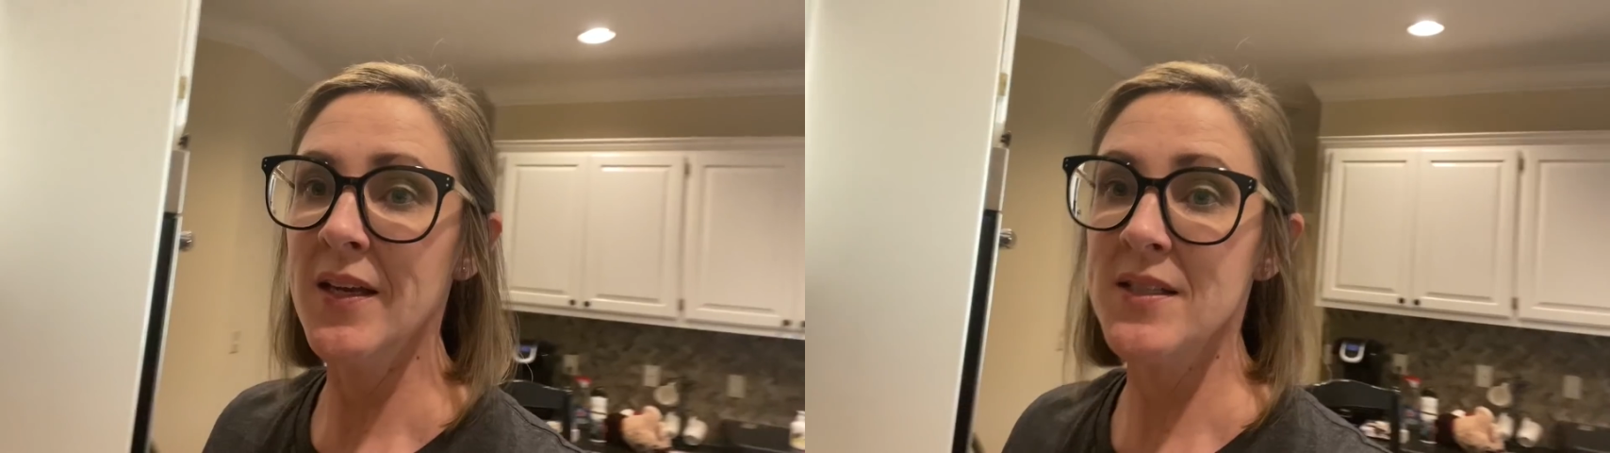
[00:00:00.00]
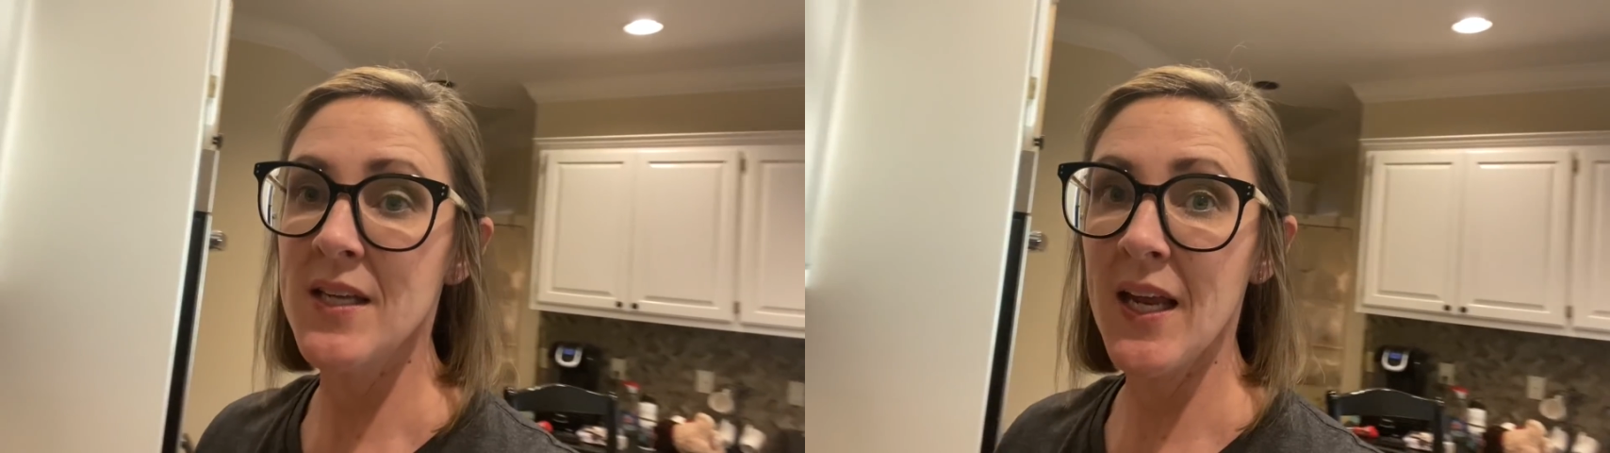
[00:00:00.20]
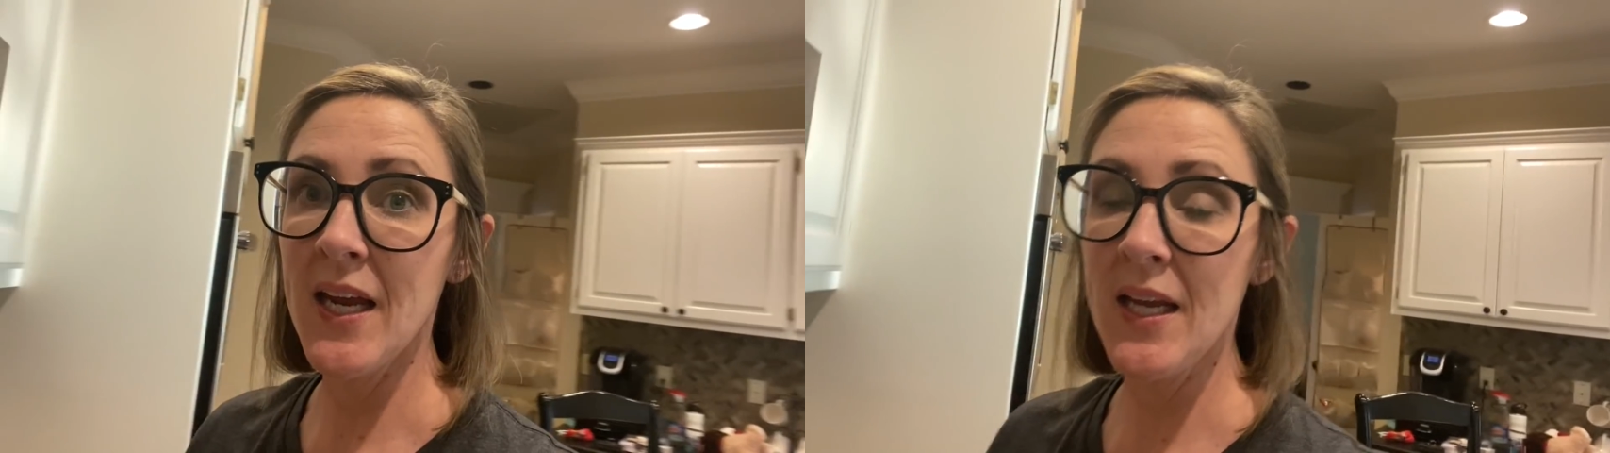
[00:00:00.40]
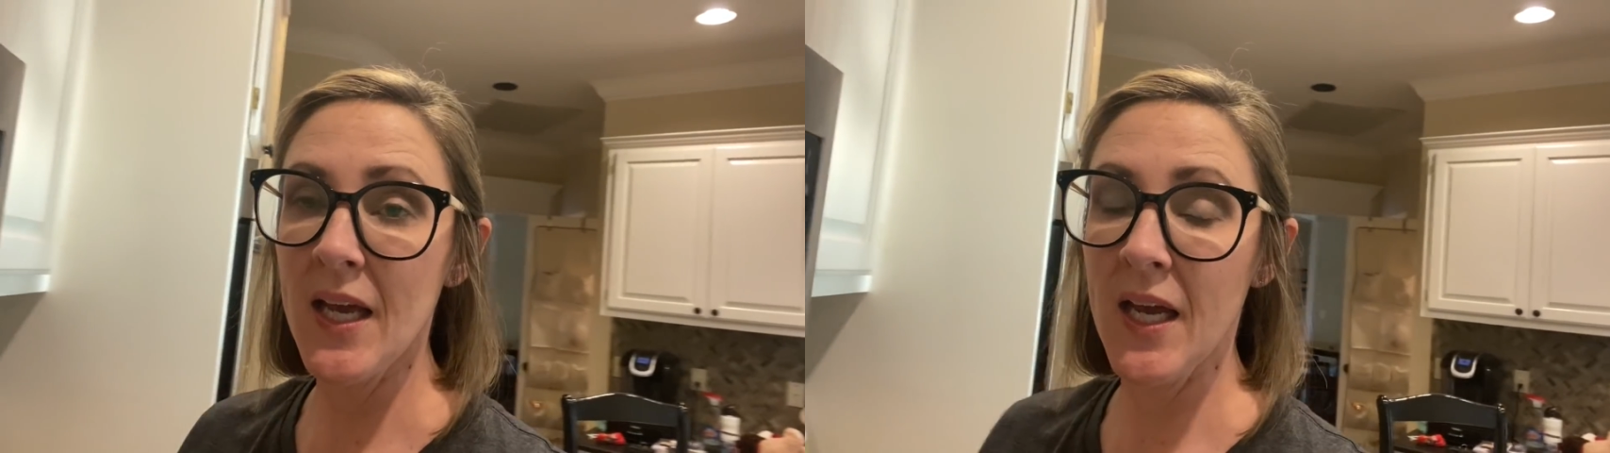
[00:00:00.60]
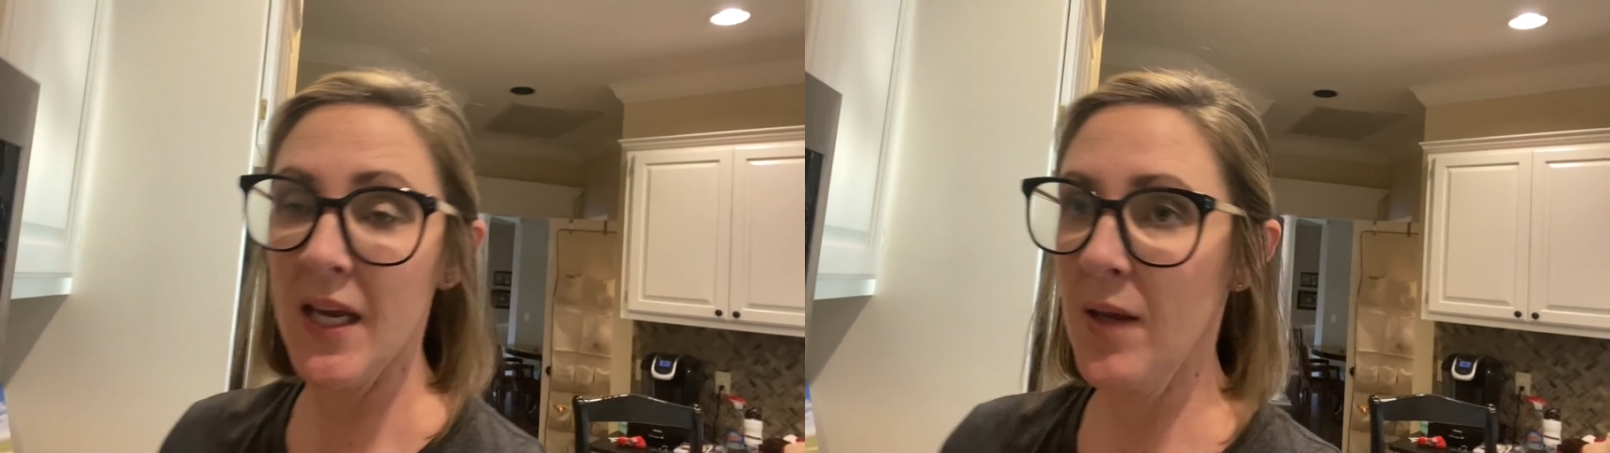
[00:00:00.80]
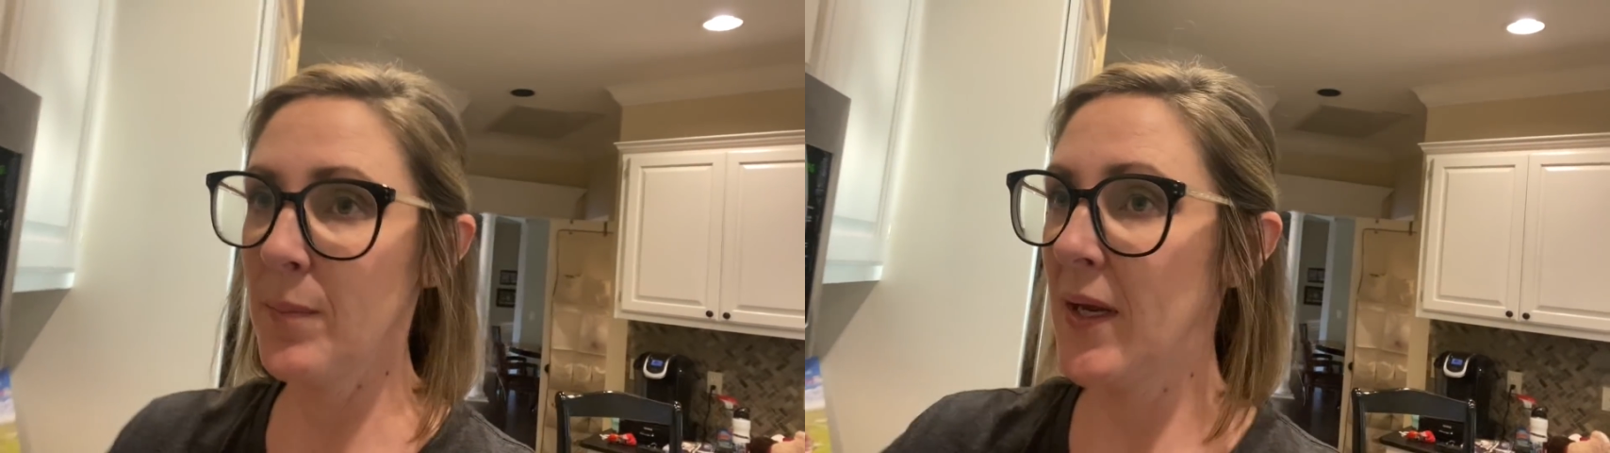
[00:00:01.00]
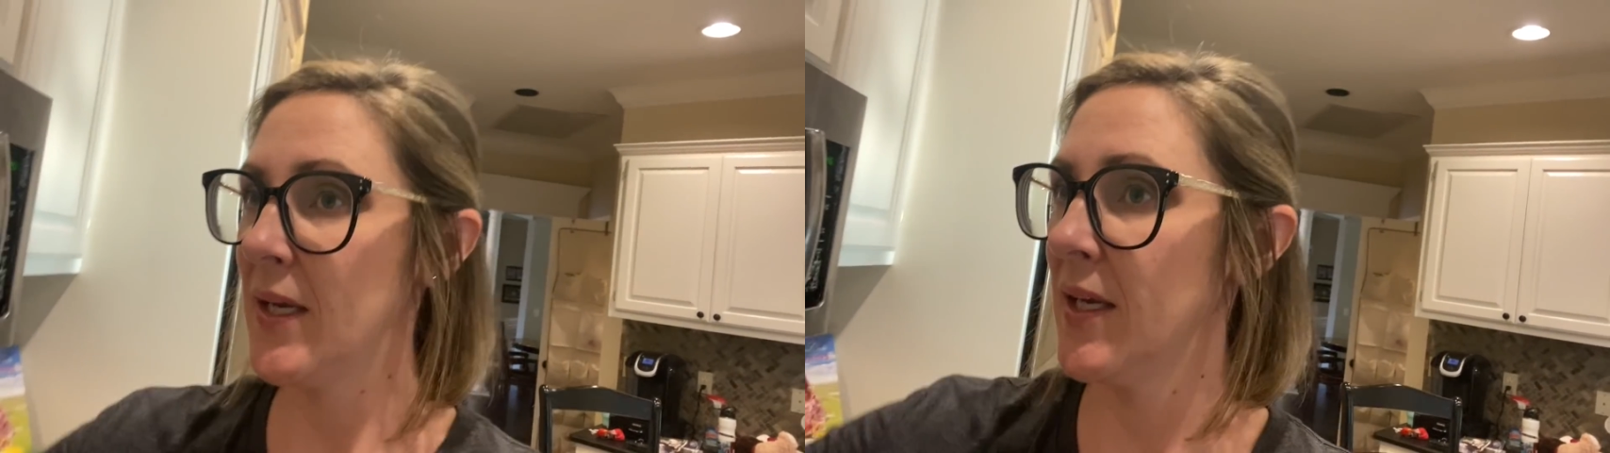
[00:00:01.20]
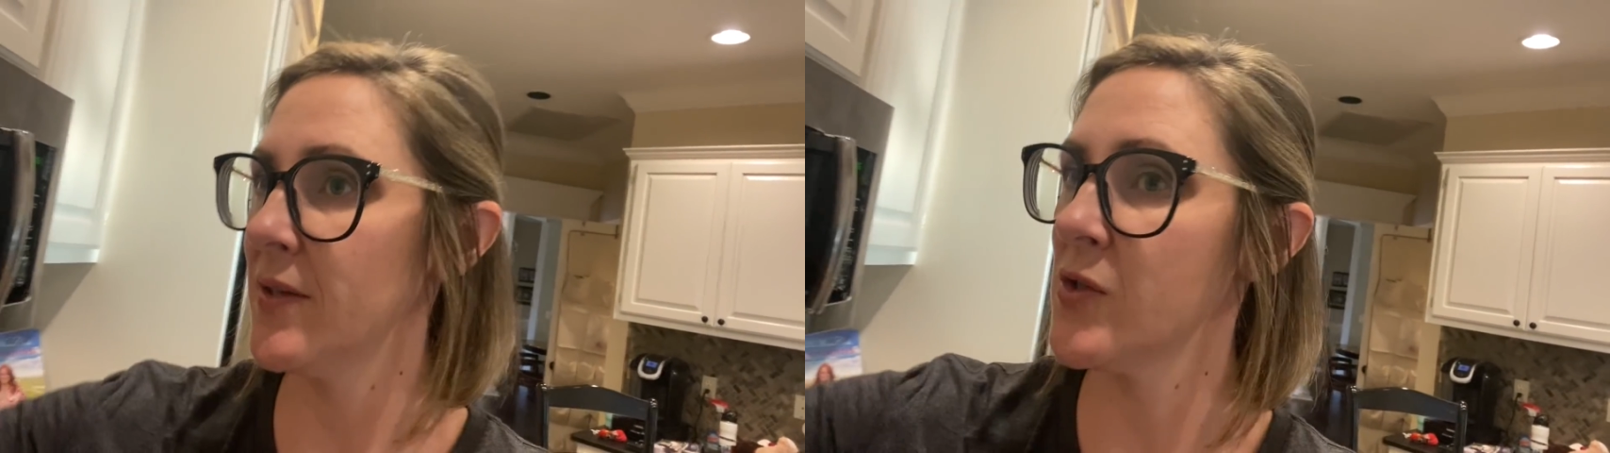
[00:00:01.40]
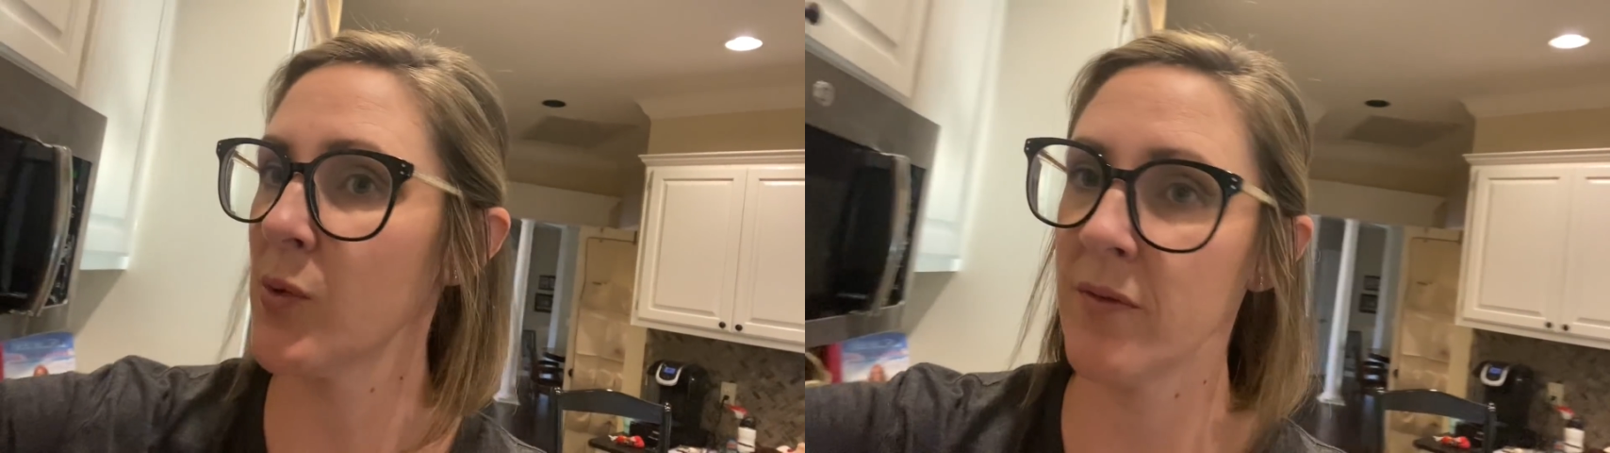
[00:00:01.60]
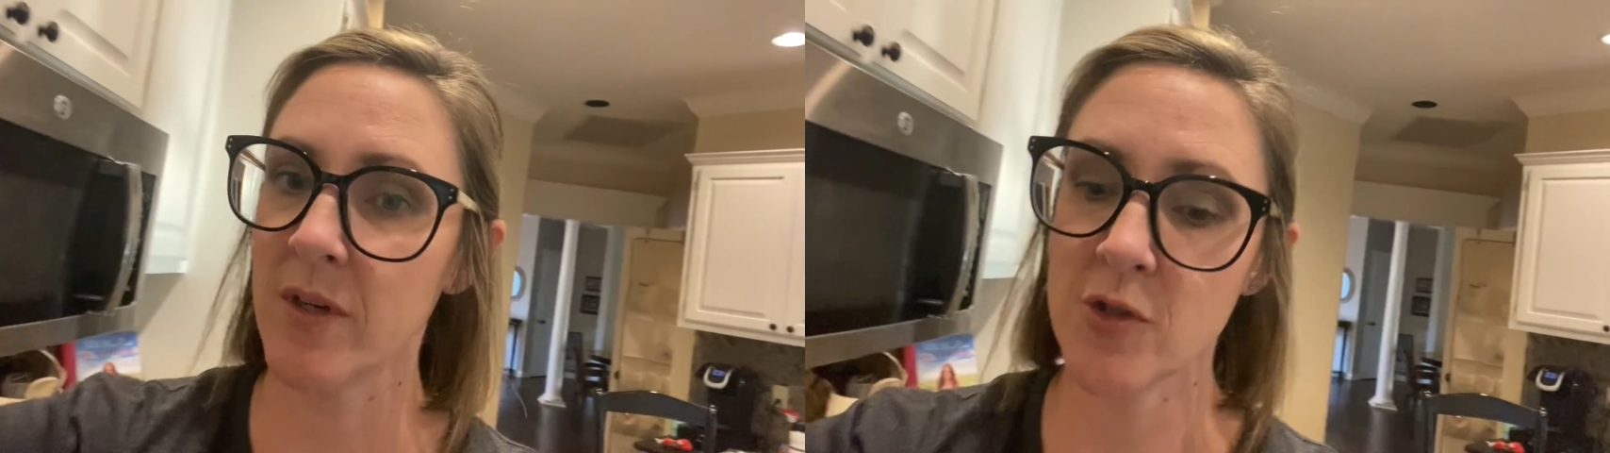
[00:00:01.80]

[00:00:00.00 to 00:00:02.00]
Tonight I am making sort of a